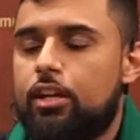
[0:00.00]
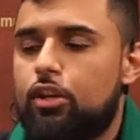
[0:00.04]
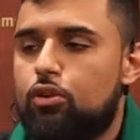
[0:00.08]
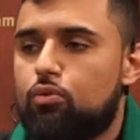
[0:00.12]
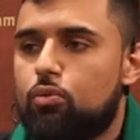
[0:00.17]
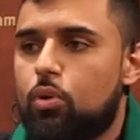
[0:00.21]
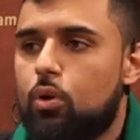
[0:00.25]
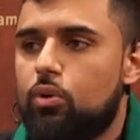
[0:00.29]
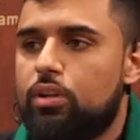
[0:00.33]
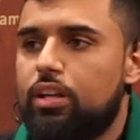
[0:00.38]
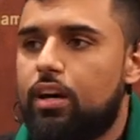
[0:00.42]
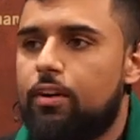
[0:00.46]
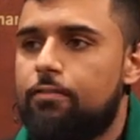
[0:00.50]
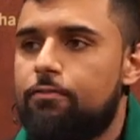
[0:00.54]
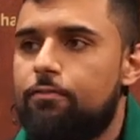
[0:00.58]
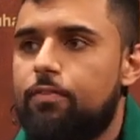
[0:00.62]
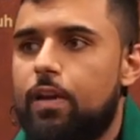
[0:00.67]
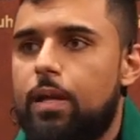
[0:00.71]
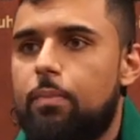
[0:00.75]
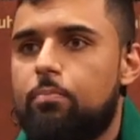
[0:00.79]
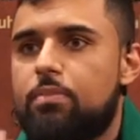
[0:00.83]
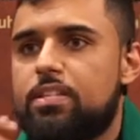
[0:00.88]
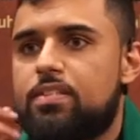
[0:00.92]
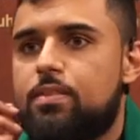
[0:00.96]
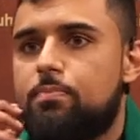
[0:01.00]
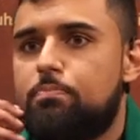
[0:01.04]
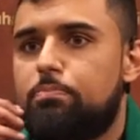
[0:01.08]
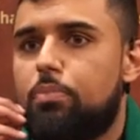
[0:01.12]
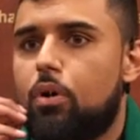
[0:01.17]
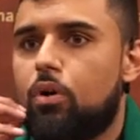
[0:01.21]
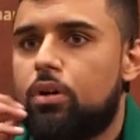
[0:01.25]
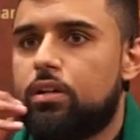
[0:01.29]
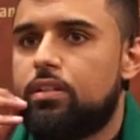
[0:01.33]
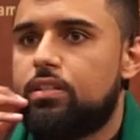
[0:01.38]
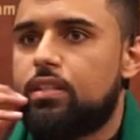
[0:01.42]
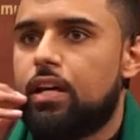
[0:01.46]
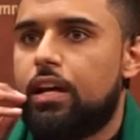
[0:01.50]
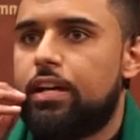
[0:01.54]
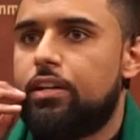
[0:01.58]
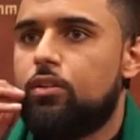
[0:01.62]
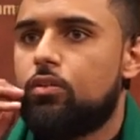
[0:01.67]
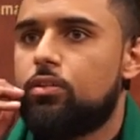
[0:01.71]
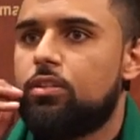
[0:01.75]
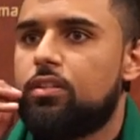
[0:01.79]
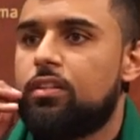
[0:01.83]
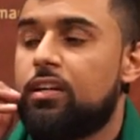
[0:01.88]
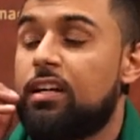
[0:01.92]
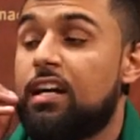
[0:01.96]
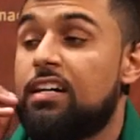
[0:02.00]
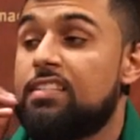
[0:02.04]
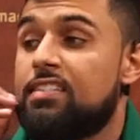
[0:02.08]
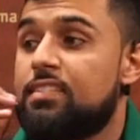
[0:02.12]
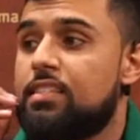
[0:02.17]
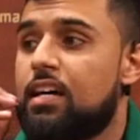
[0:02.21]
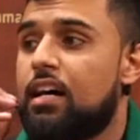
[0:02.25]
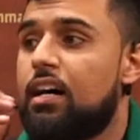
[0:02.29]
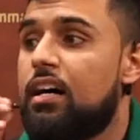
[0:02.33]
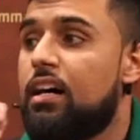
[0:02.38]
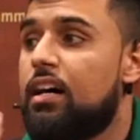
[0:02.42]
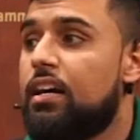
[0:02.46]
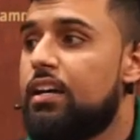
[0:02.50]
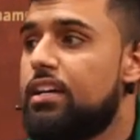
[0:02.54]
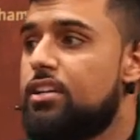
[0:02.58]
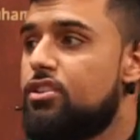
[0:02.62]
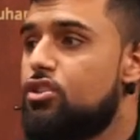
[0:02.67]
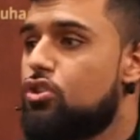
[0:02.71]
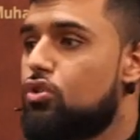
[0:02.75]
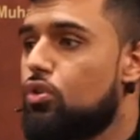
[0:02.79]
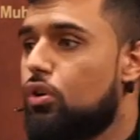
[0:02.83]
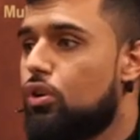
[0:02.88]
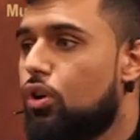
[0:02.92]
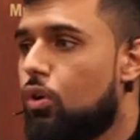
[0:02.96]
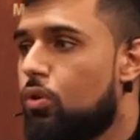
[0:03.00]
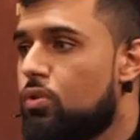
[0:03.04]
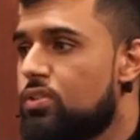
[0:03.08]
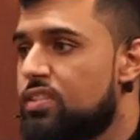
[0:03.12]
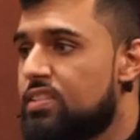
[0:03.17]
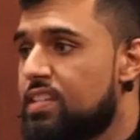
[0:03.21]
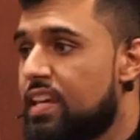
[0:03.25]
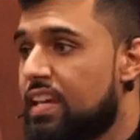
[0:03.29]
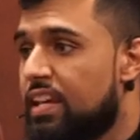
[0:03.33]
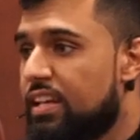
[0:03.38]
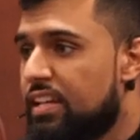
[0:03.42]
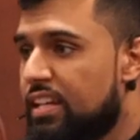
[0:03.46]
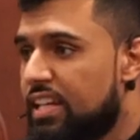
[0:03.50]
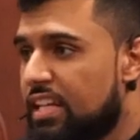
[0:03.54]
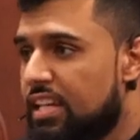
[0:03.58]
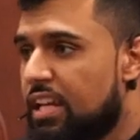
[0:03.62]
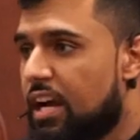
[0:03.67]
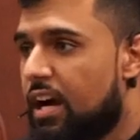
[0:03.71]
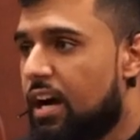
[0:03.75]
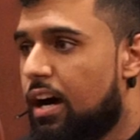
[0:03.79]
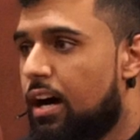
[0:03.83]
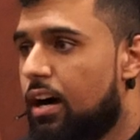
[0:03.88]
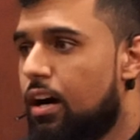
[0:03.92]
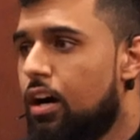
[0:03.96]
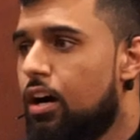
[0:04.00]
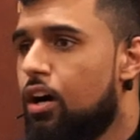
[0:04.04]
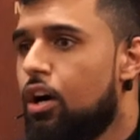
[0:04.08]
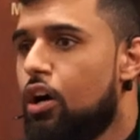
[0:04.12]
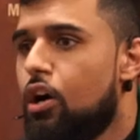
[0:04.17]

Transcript: he wrote a famous book titled Khasa'isul Husseiniya.